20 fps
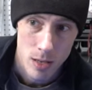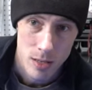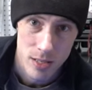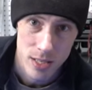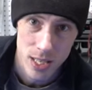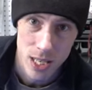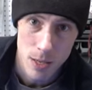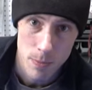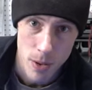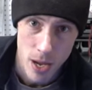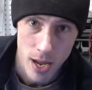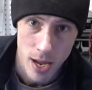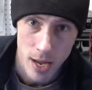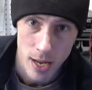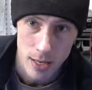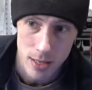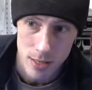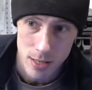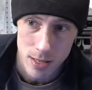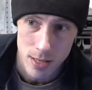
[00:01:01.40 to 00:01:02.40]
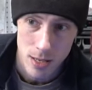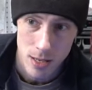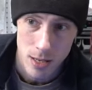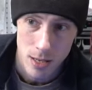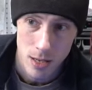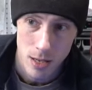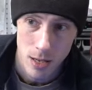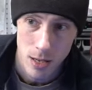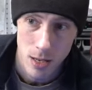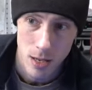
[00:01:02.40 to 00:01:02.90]
Zpacks,
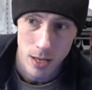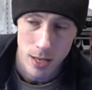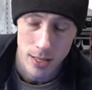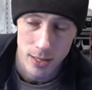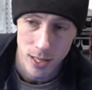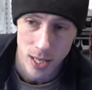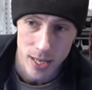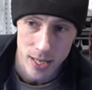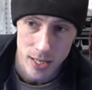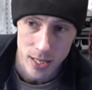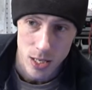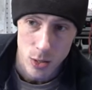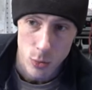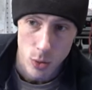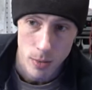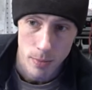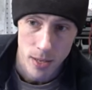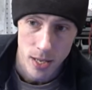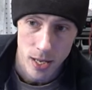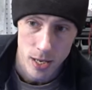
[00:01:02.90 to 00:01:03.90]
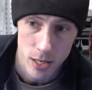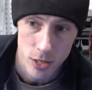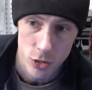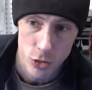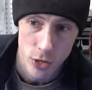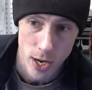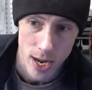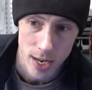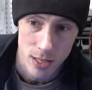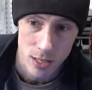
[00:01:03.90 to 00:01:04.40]
uh, Enlightened Equipment,
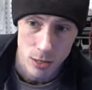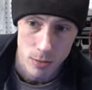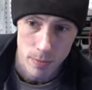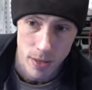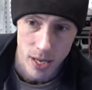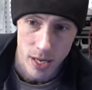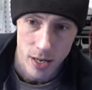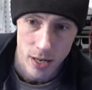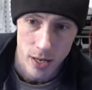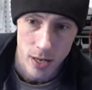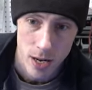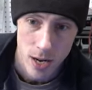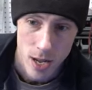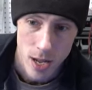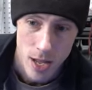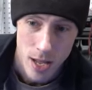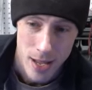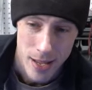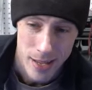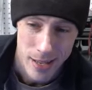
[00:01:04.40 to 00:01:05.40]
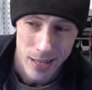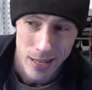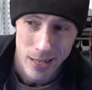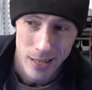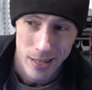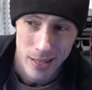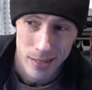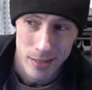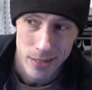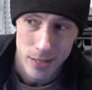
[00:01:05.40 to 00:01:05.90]
Jacks 'R' Better,
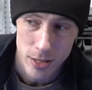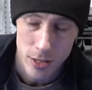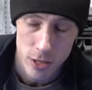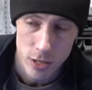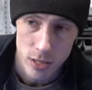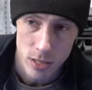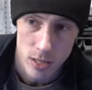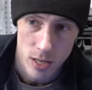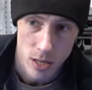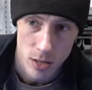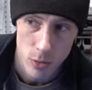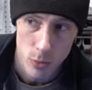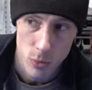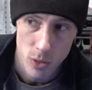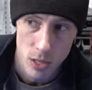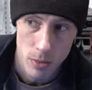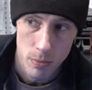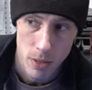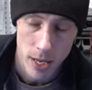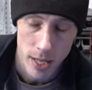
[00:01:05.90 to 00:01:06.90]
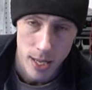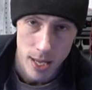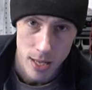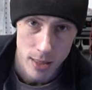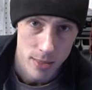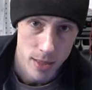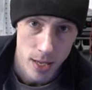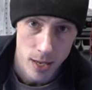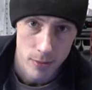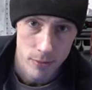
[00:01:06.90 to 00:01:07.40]
and there's another one, but I
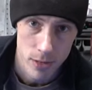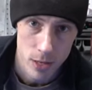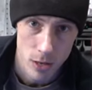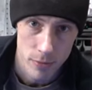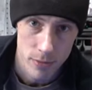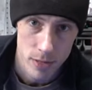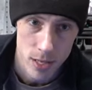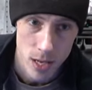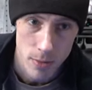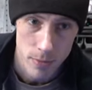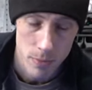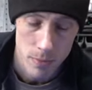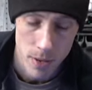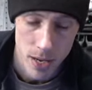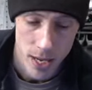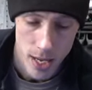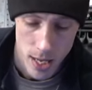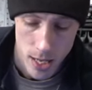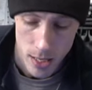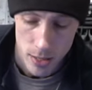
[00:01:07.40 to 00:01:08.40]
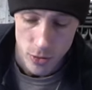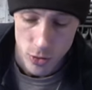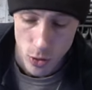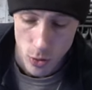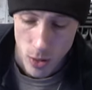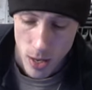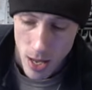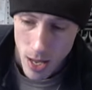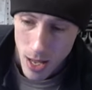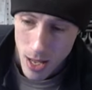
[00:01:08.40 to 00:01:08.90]
can't think of it off the top of my head.
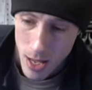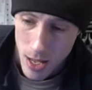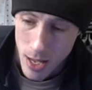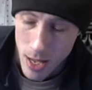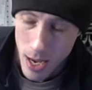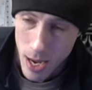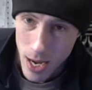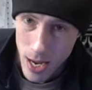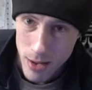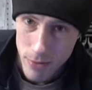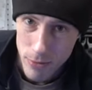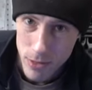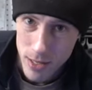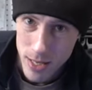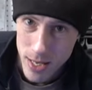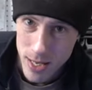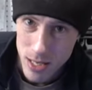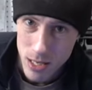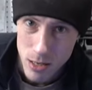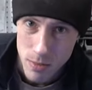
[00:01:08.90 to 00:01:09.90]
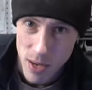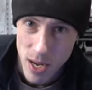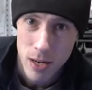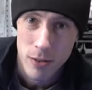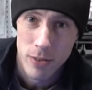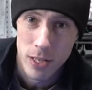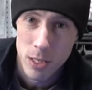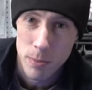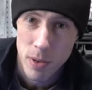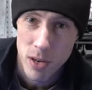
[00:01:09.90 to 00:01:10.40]
So I have a decent amount
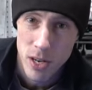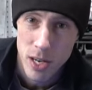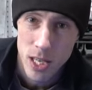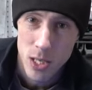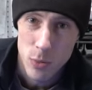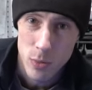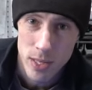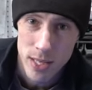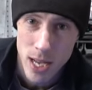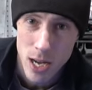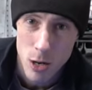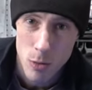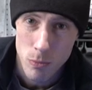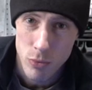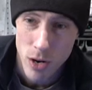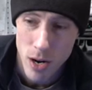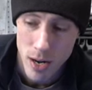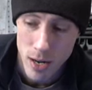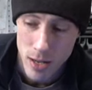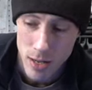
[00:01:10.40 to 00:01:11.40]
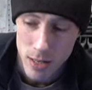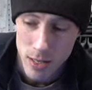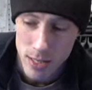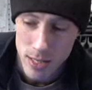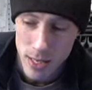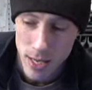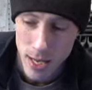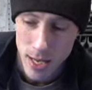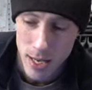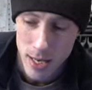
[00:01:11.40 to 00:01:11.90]
of experience with down
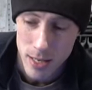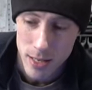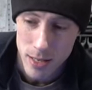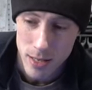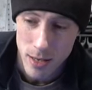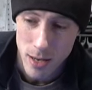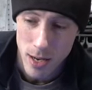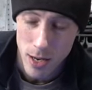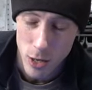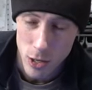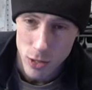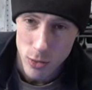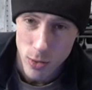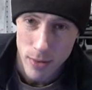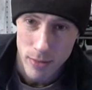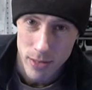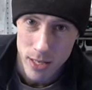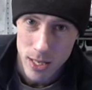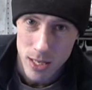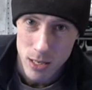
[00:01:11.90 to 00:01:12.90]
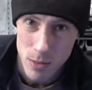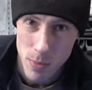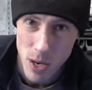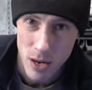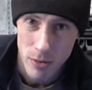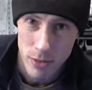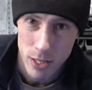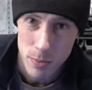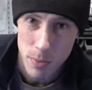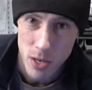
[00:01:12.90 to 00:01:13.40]
products, and I also have a decent
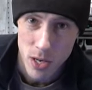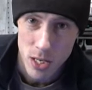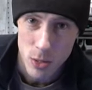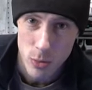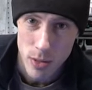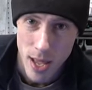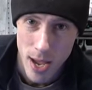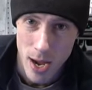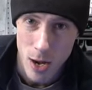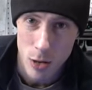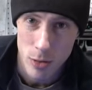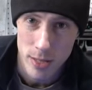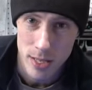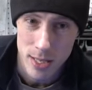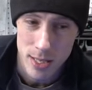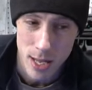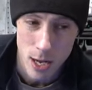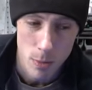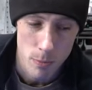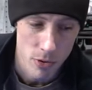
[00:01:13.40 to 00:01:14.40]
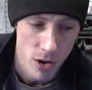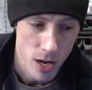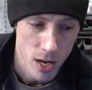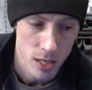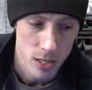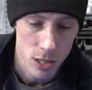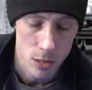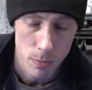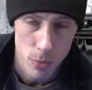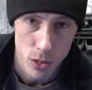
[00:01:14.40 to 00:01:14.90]
amount of experience with how these down
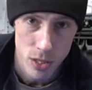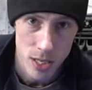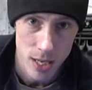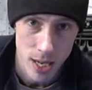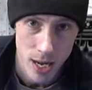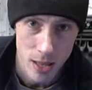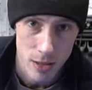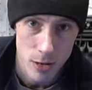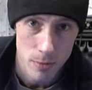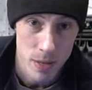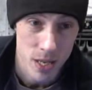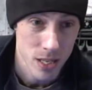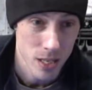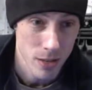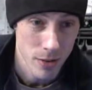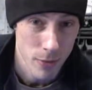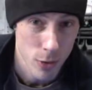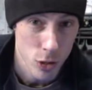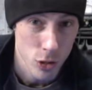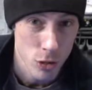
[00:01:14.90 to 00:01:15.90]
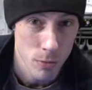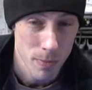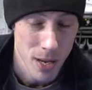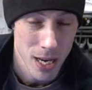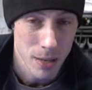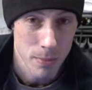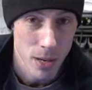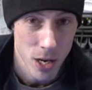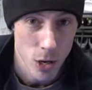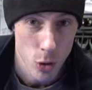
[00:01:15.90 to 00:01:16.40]
products are put together because I've also
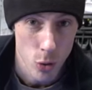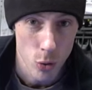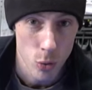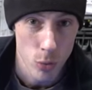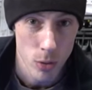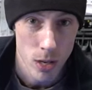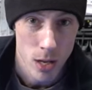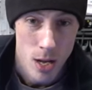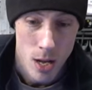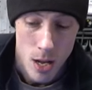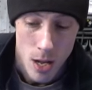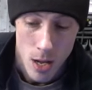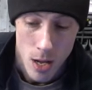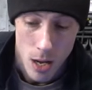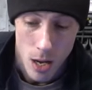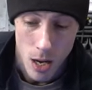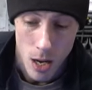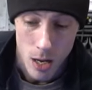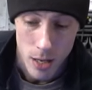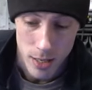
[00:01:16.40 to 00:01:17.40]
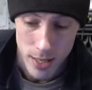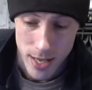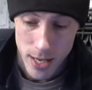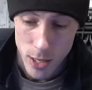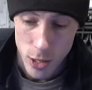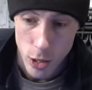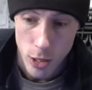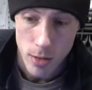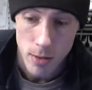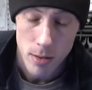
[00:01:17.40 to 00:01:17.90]
made my own uh,
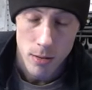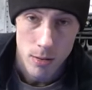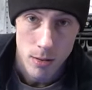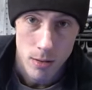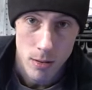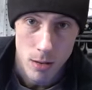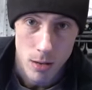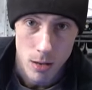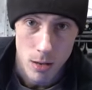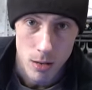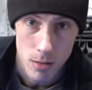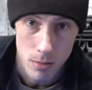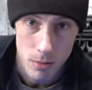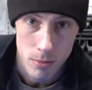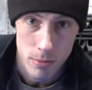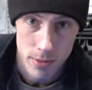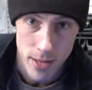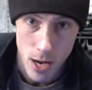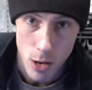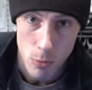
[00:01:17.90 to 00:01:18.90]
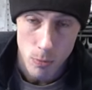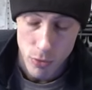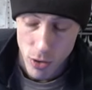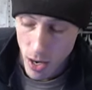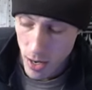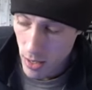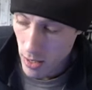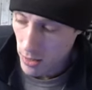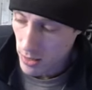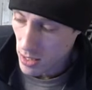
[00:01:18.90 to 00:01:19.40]
gear uh, down
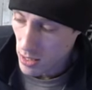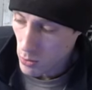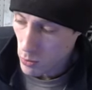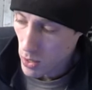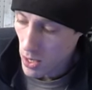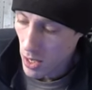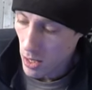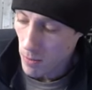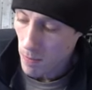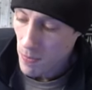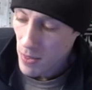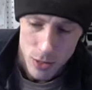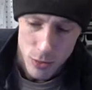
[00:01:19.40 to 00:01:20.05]
products as well.